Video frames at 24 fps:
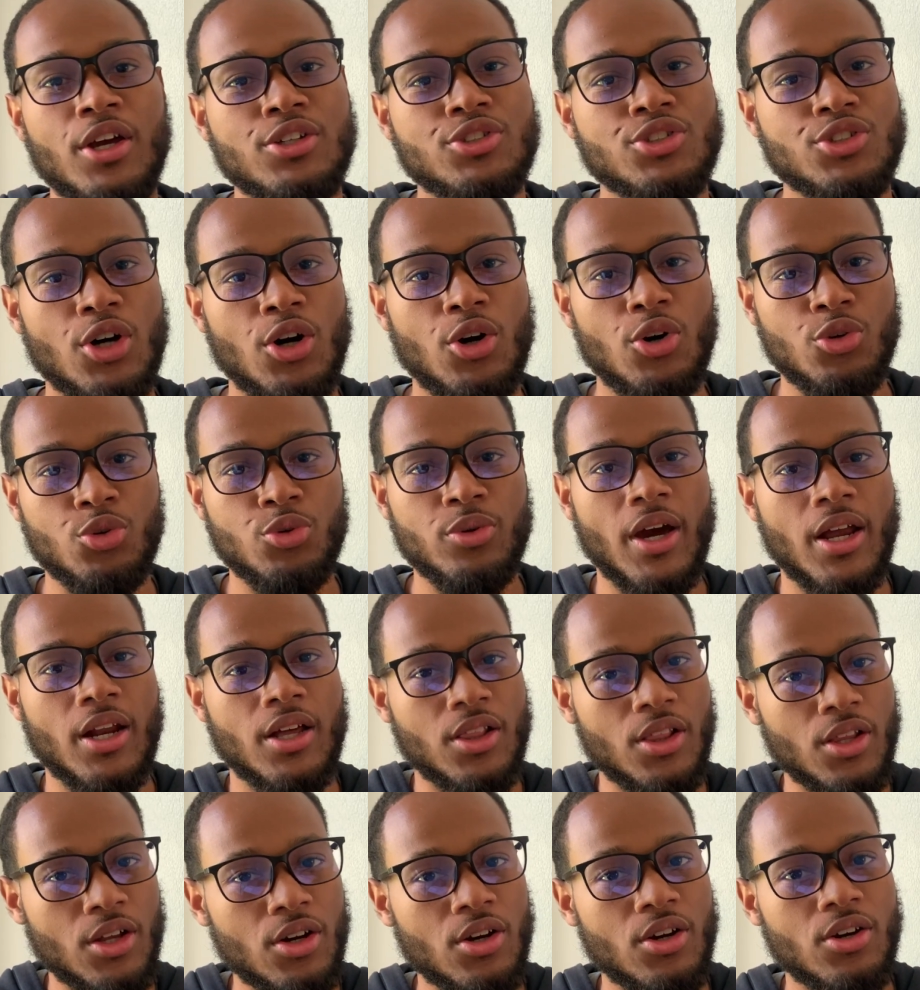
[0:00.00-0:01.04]
So you
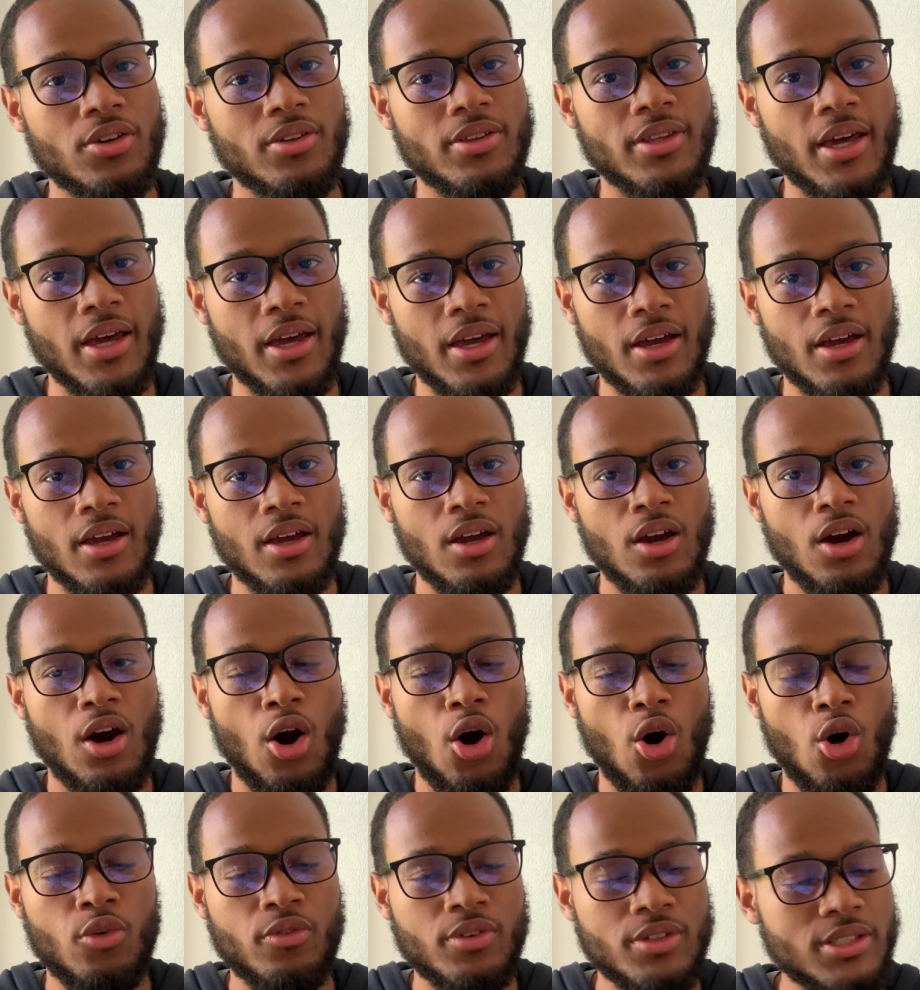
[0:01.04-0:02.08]
gotta learn that
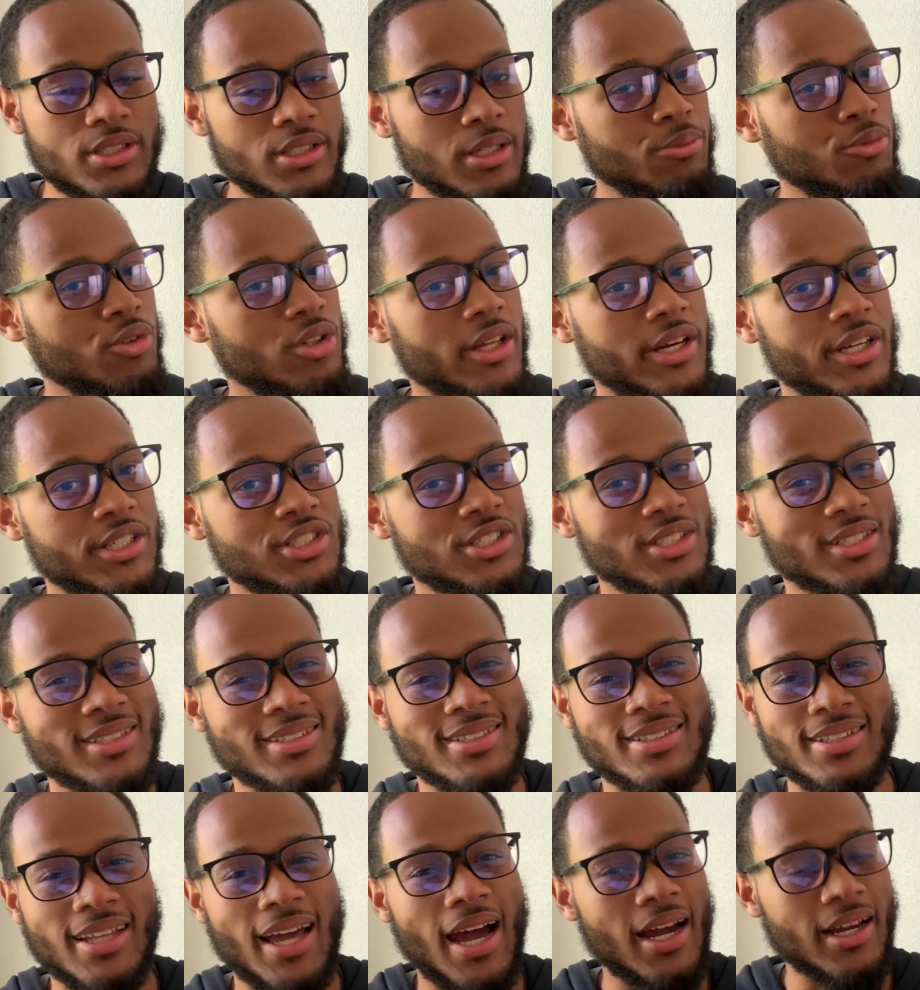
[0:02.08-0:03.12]
overstimulation
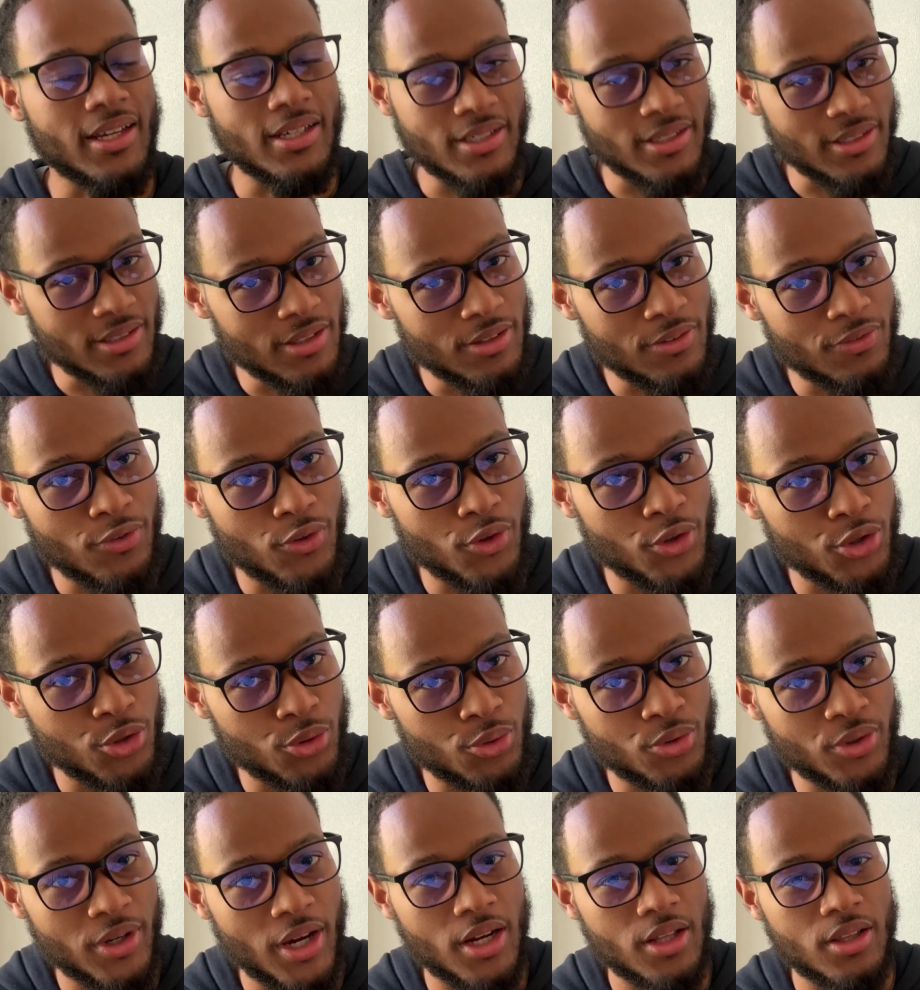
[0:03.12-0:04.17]
is not good for you.
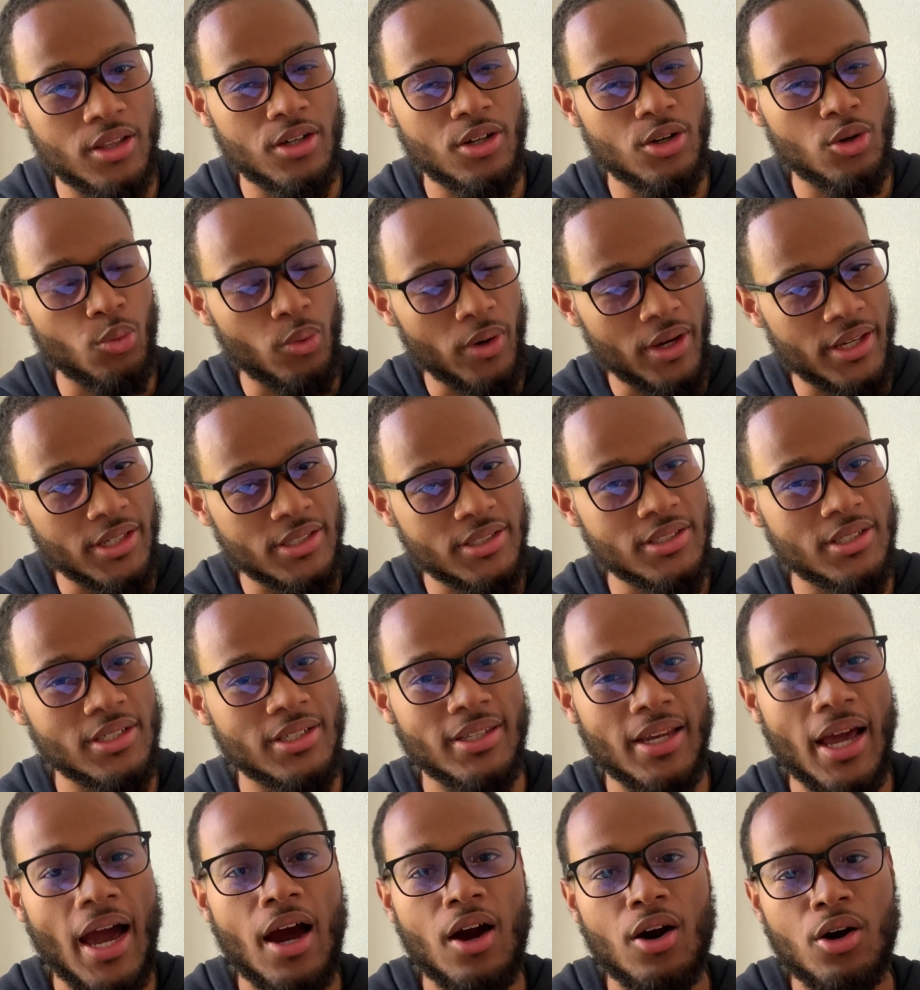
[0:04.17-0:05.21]
You got to learn ways to
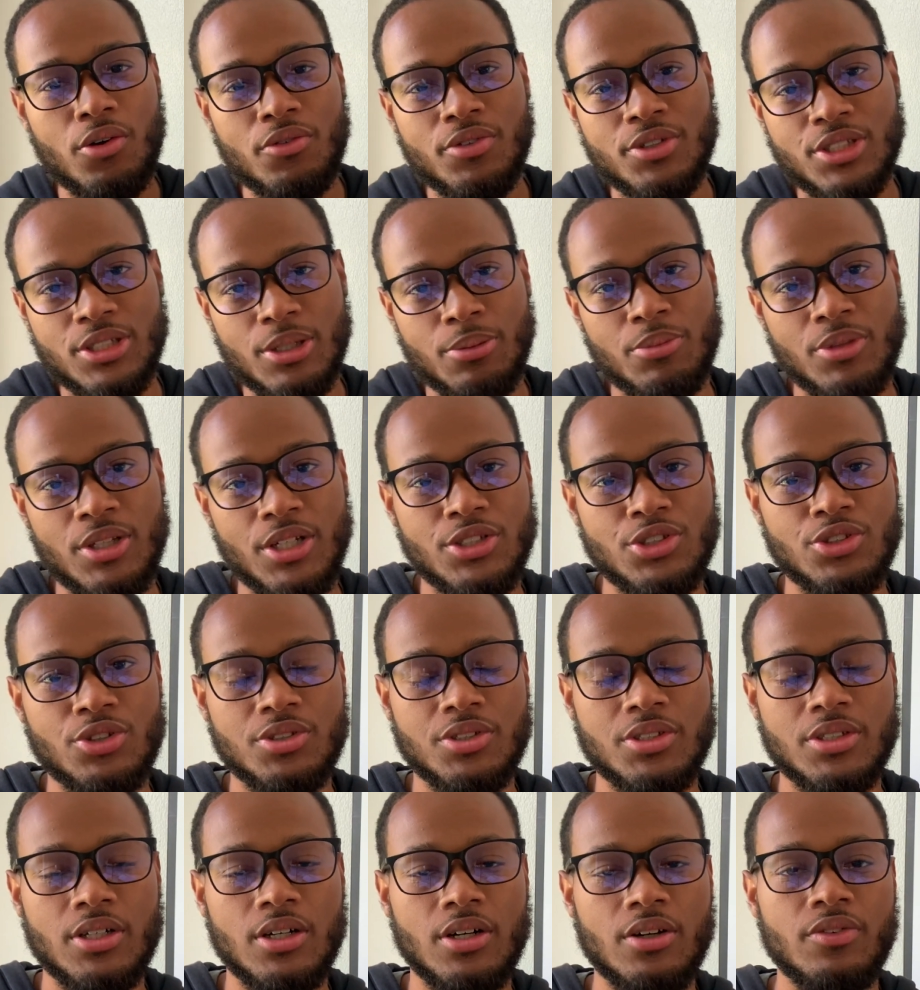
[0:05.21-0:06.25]
not overstimulate
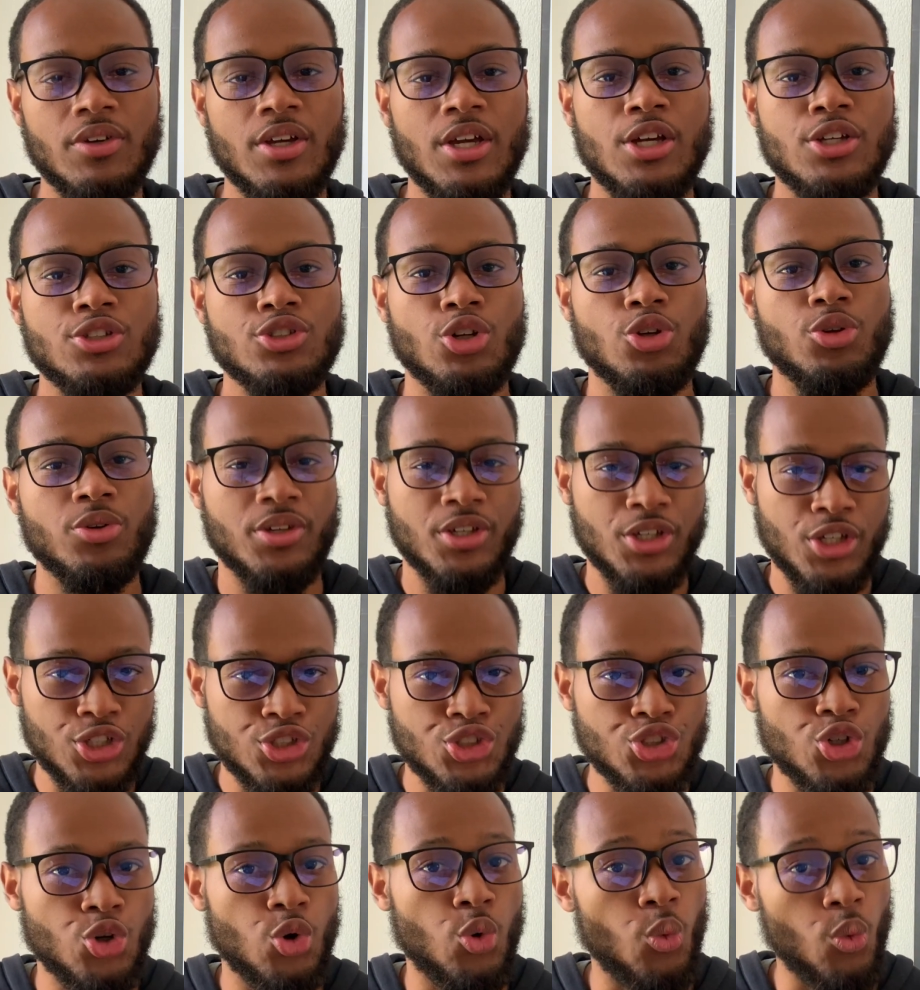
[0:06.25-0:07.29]
yourself so you can
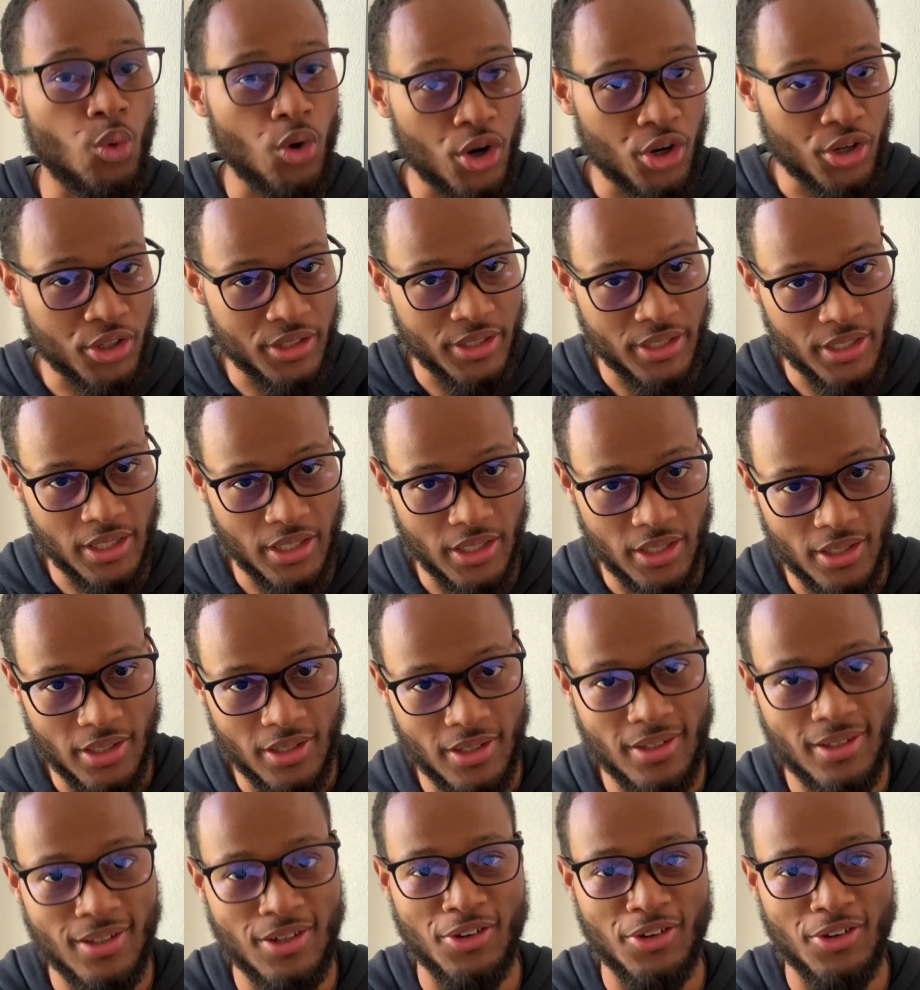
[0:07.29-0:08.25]
get your work done.